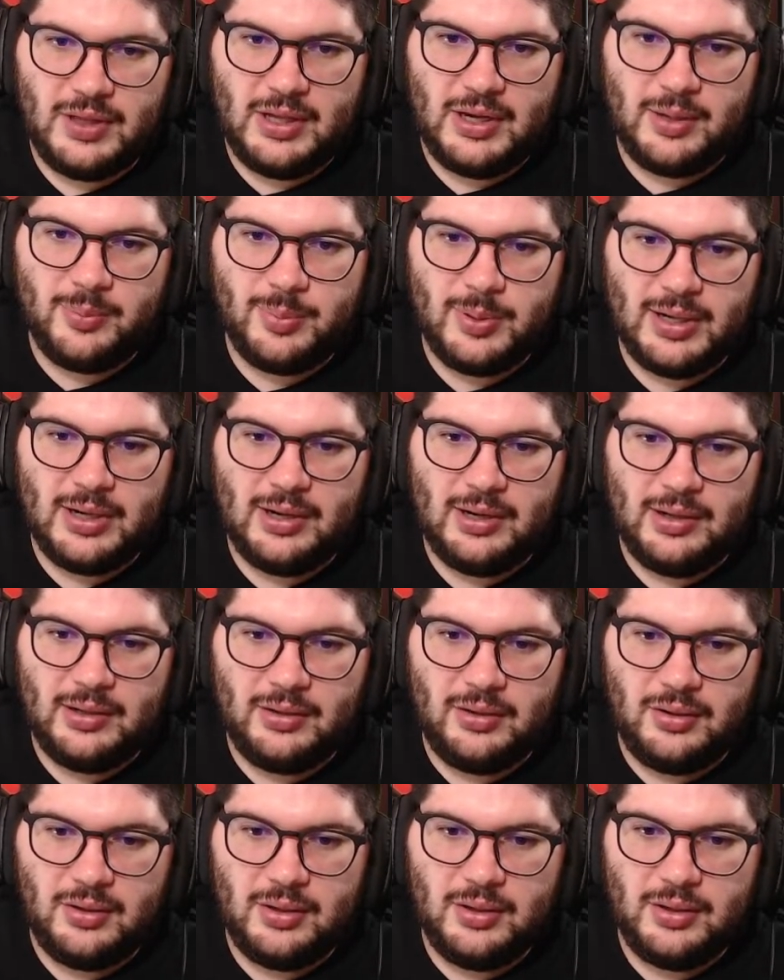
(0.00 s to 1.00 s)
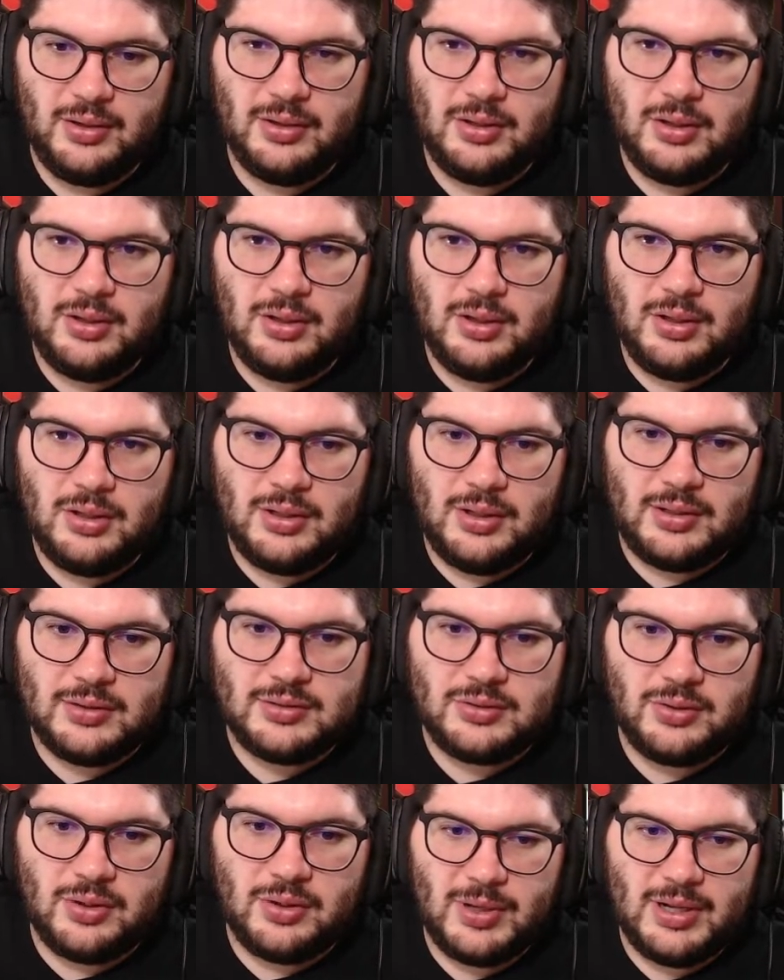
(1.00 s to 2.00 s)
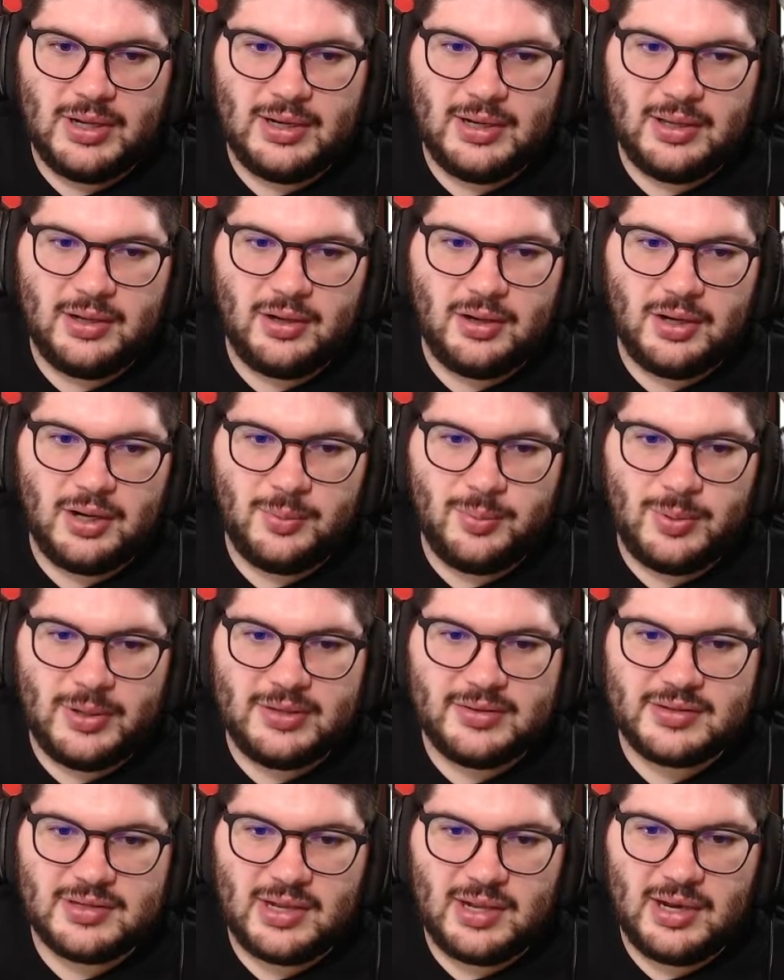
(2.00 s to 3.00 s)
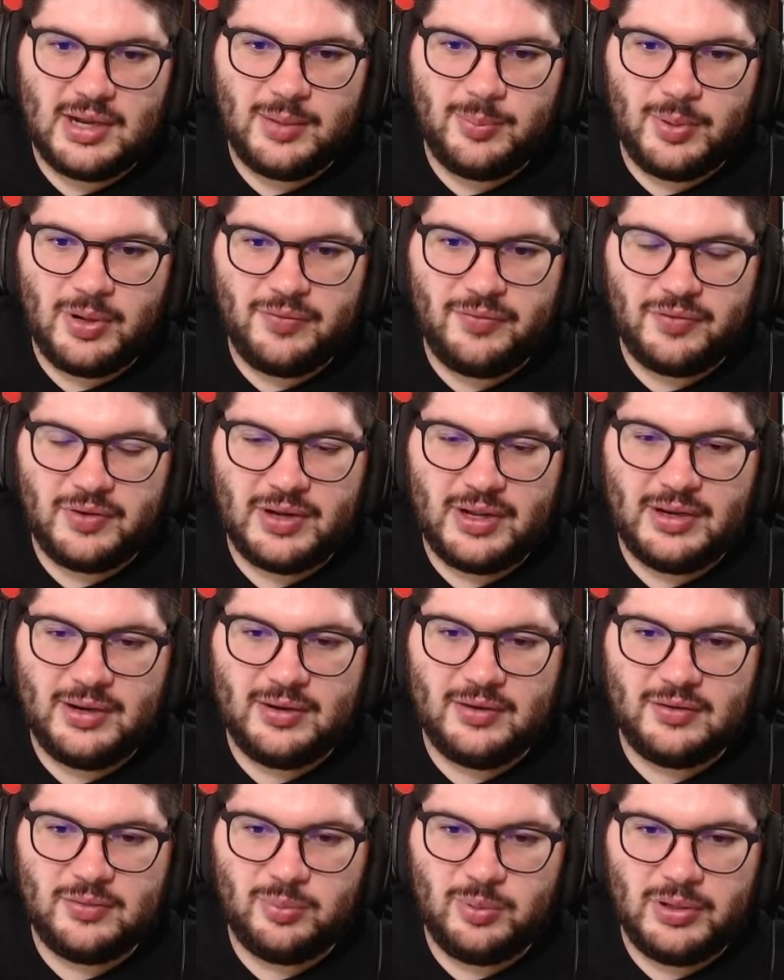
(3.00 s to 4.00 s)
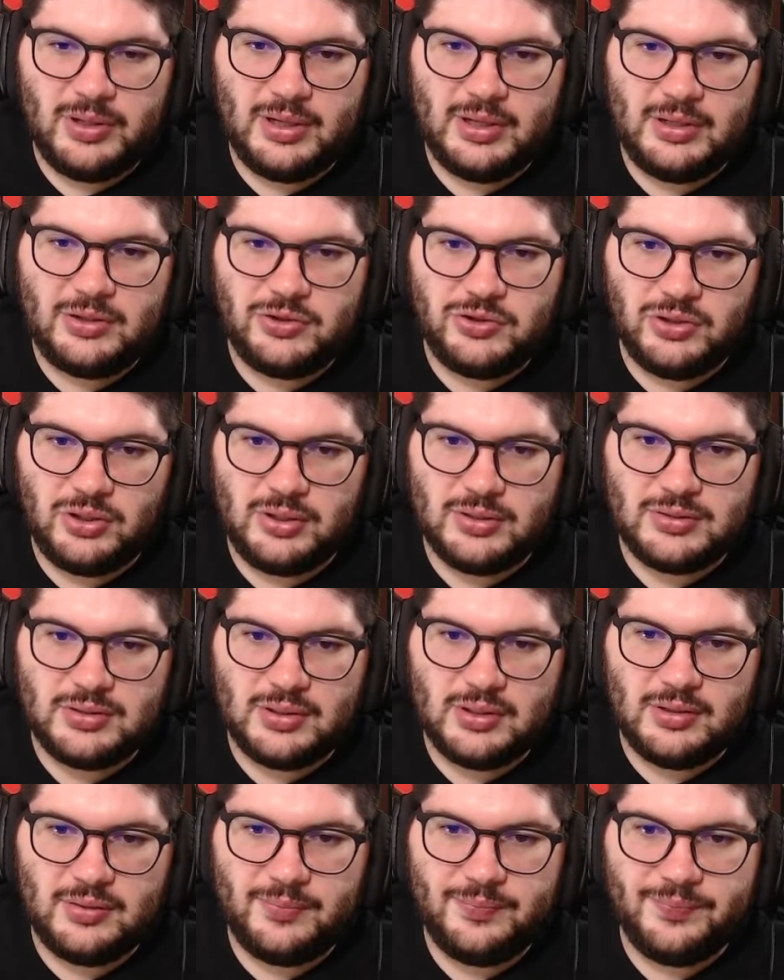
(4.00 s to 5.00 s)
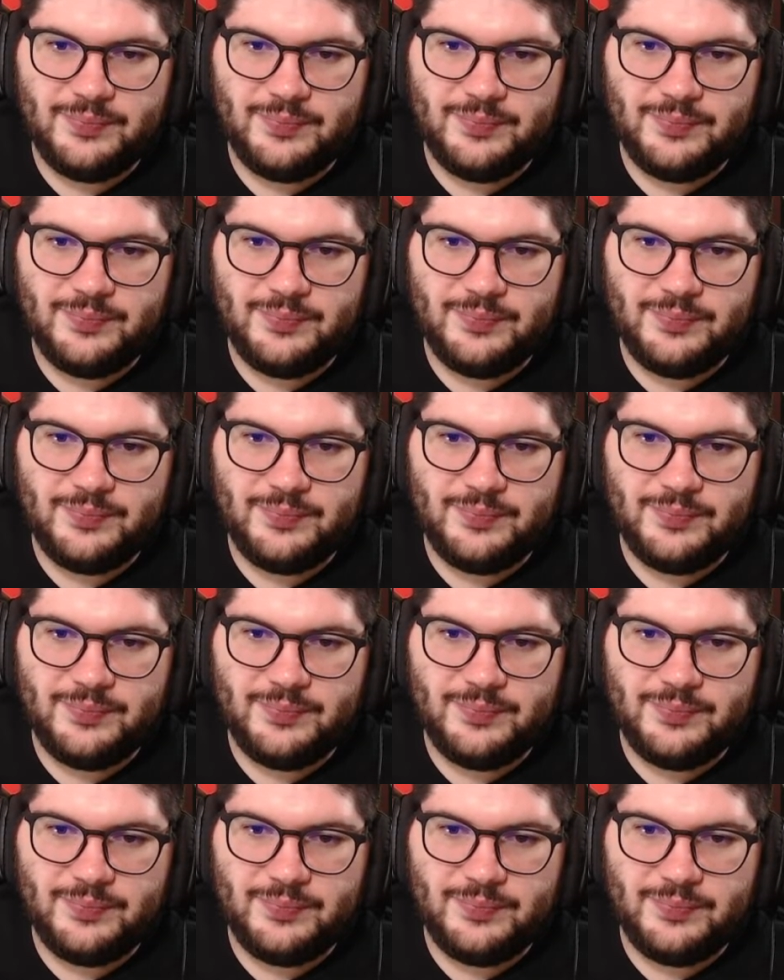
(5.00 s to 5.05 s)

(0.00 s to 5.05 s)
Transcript: I play Lingard. Uh, so I Lingard, I play Salah, I play Fernandes, play Jota.